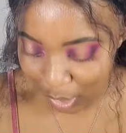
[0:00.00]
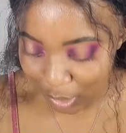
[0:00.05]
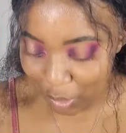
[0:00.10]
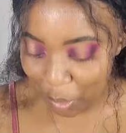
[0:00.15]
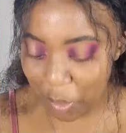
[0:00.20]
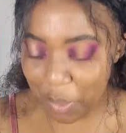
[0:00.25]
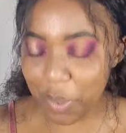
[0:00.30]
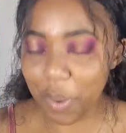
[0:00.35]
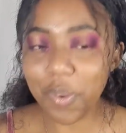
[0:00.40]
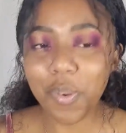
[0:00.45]
So
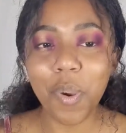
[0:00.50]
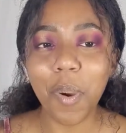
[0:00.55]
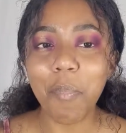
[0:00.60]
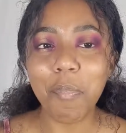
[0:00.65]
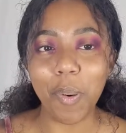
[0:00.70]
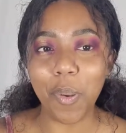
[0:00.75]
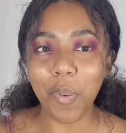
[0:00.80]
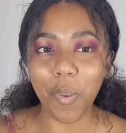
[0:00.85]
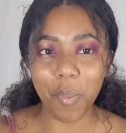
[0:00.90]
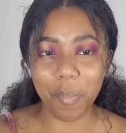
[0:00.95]
we don't know
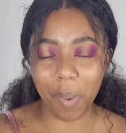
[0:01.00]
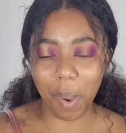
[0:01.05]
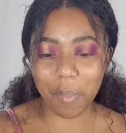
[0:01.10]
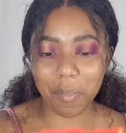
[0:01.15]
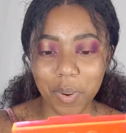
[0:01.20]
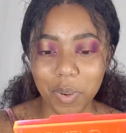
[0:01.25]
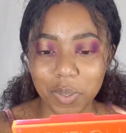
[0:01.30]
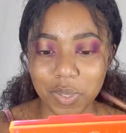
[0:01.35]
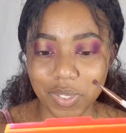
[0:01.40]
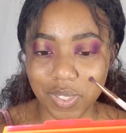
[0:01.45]
about
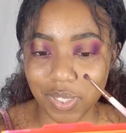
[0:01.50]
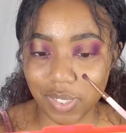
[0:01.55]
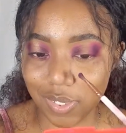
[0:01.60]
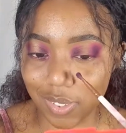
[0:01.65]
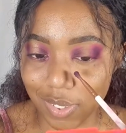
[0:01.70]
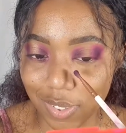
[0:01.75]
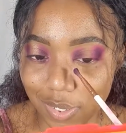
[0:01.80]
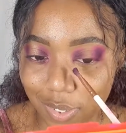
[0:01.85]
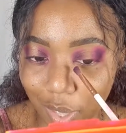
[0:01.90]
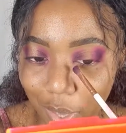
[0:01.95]
mama.
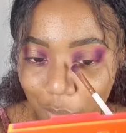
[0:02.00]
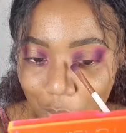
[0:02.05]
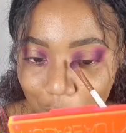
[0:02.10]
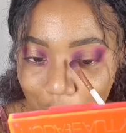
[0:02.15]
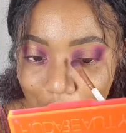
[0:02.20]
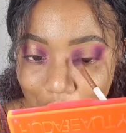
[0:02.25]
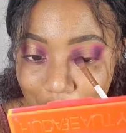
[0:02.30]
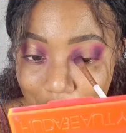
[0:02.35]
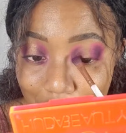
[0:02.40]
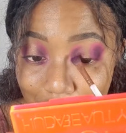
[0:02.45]
Did they
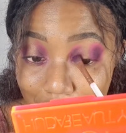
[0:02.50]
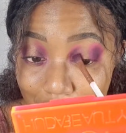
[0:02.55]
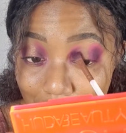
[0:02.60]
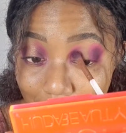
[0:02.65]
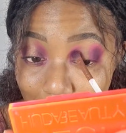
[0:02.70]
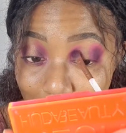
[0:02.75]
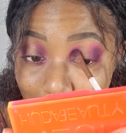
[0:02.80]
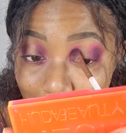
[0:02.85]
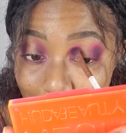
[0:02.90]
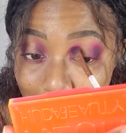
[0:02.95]
know? Did
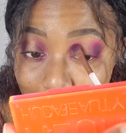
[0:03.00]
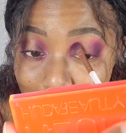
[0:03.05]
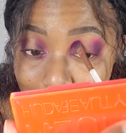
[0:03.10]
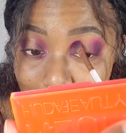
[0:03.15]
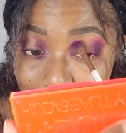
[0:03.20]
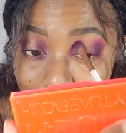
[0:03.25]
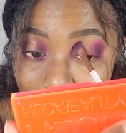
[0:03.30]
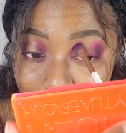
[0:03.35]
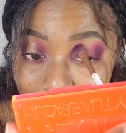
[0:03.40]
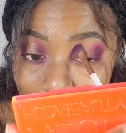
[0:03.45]
they not
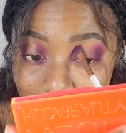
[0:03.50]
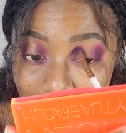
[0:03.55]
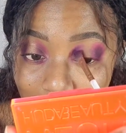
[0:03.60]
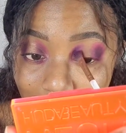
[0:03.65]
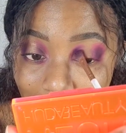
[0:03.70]
know?